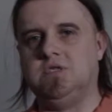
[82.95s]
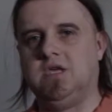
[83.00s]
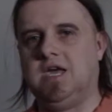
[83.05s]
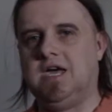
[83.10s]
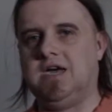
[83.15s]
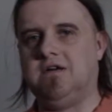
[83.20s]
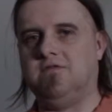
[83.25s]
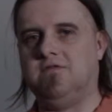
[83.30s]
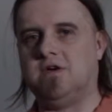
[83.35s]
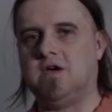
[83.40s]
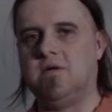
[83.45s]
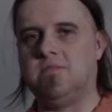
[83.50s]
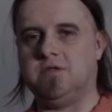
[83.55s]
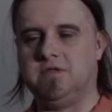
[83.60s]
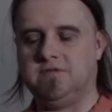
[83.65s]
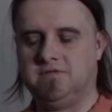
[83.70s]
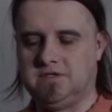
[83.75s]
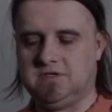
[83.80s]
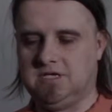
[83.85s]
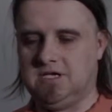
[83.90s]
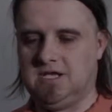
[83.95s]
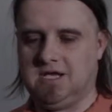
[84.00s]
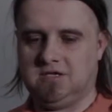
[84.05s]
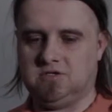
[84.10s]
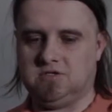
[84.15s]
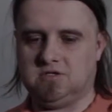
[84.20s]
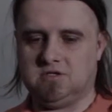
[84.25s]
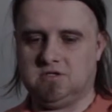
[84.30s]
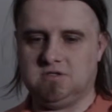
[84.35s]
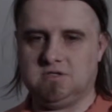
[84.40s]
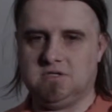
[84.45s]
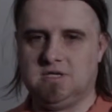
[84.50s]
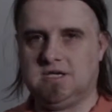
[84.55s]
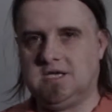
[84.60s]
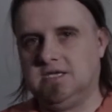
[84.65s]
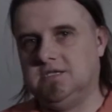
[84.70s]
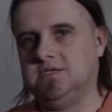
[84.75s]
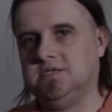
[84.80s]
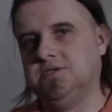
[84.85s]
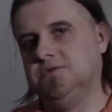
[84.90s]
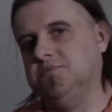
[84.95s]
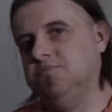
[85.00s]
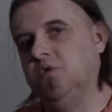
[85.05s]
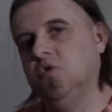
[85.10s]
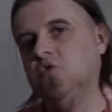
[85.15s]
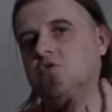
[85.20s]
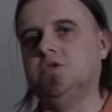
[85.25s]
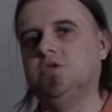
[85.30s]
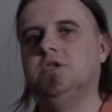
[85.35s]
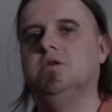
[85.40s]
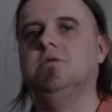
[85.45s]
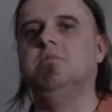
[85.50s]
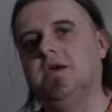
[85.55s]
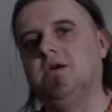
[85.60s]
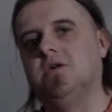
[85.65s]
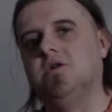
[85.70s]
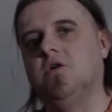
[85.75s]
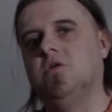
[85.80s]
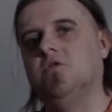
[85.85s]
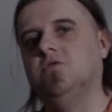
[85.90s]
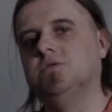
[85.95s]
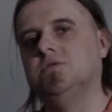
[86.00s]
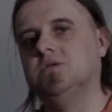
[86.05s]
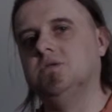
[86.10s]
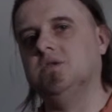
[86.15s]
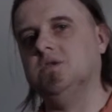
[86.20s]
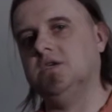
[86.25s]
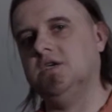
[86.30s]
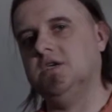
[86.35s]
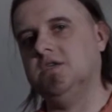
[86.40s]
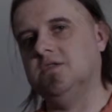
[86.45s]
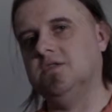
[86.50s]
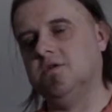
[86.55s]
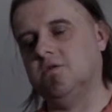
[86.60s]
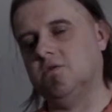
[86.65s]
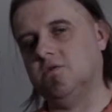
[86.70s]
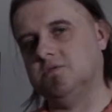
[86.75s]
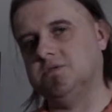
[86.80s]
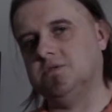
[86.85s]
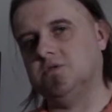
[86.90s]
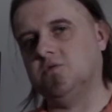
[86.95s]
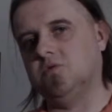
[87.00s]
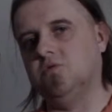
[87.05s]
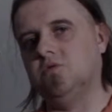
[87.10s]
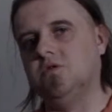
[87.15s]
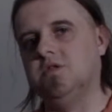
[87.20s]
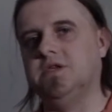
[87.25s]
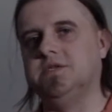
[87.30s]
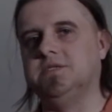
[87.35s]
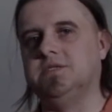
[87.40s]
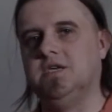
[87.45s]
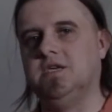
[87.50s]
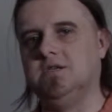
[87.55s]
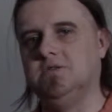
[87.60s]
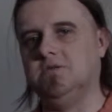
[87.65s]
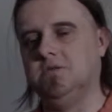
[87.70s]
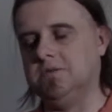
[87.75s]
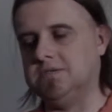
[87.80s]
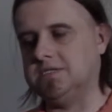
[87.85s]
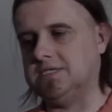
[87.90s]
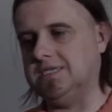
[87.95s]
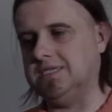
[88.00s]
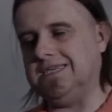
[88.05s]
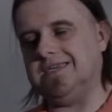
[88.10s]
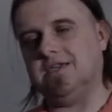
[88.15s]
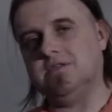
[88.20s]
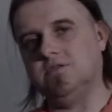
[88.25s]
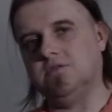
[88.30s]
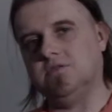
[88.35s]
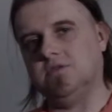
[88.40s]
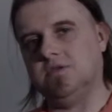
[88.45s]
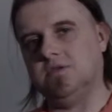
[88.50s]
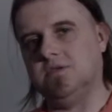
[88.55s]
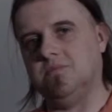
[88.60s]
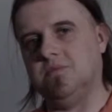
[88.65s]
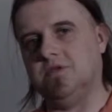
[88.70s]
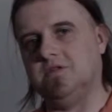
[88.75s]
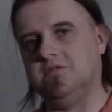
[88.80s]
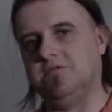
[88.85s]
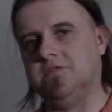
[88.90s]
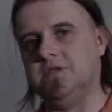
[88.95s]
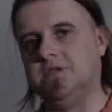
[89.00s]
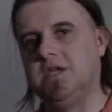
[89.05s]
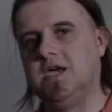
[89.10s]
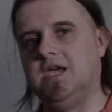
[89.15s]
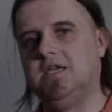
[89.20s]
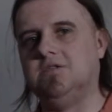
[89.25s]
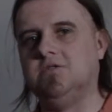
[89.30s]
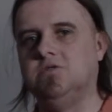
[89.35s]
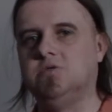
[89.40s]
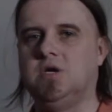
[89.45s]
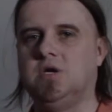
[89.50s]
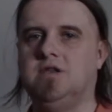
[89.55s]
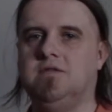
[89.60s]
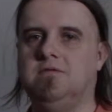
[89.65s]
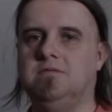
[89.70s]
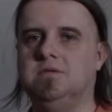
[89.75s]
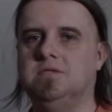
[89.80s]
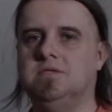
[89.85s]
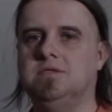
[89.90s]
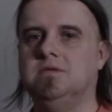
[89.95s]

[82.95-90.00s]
They have a couple of teenagers that get spooked by a ghost in their school as they sneak into it in the middle of the night to try to